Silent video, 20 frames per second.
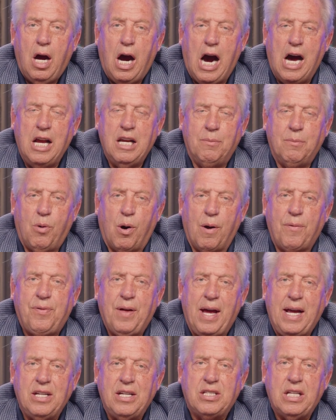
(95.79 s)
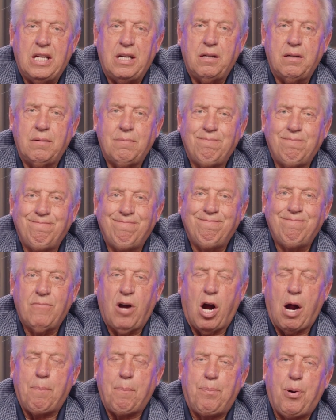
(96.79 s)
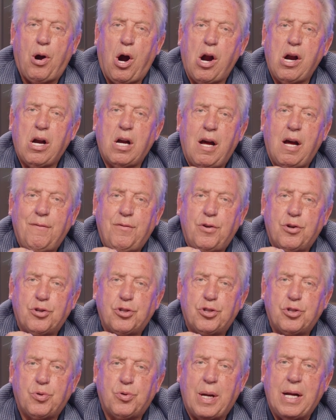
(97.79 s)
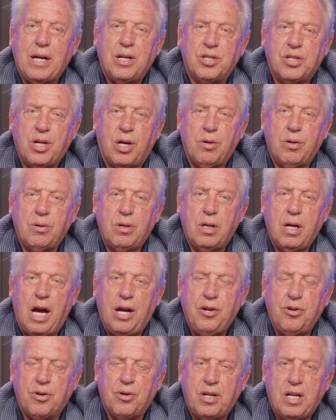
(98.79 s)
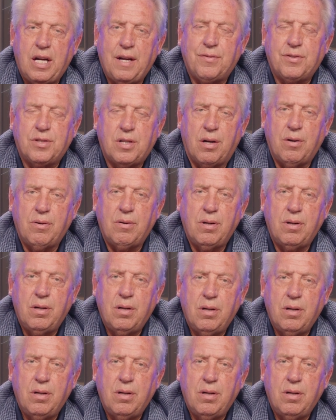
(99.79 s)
and the more things that are part of your strength zone and your gift zone,